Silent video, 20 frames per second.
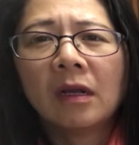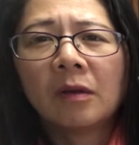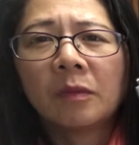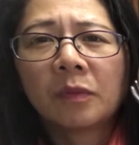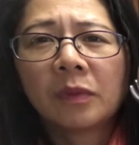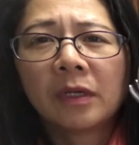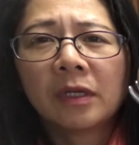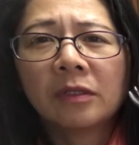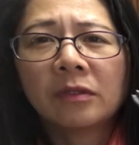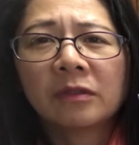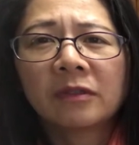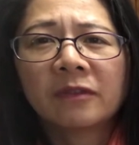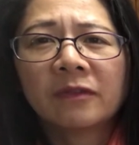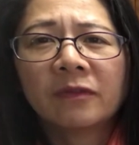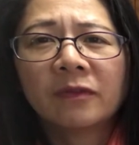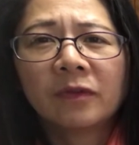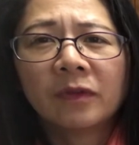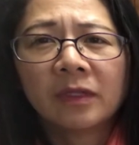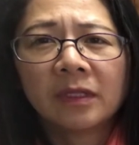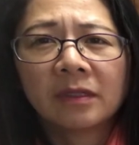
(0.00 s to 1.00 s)
pressure
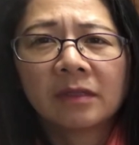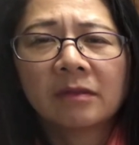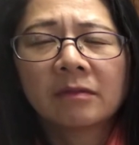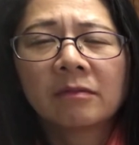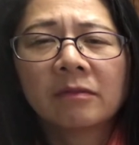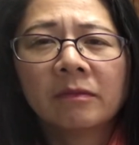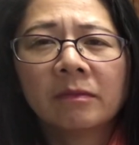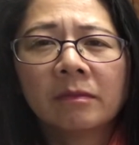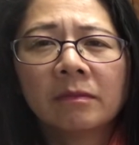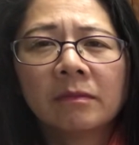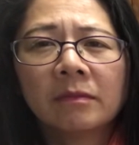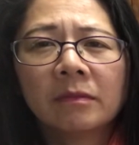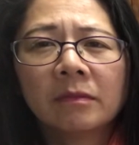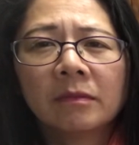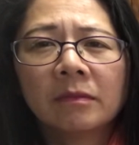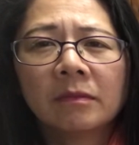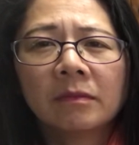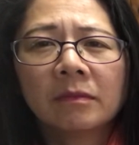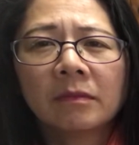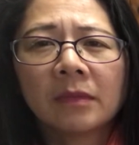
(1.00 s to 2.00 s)
foot.
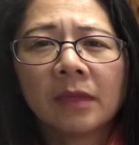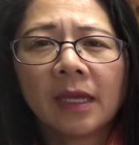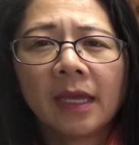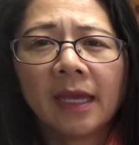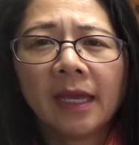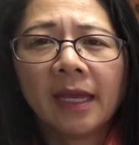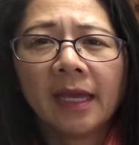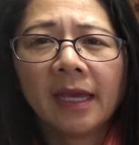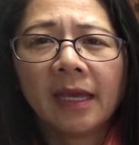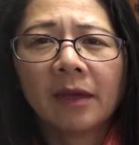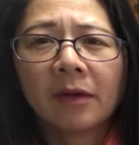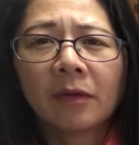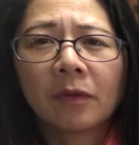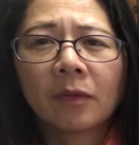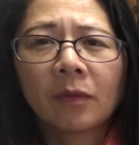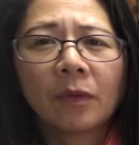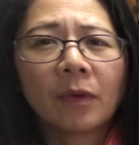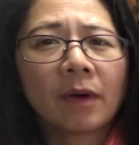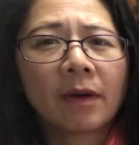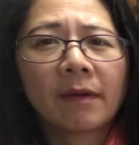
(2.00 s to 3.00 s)
It
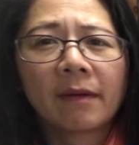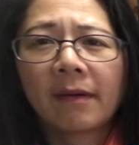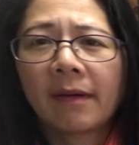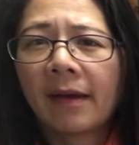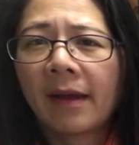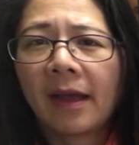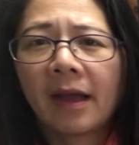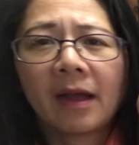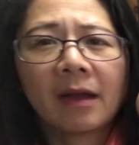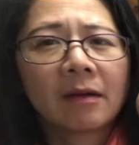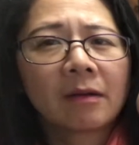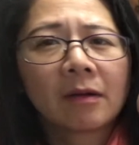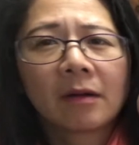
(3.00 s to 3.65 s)
will not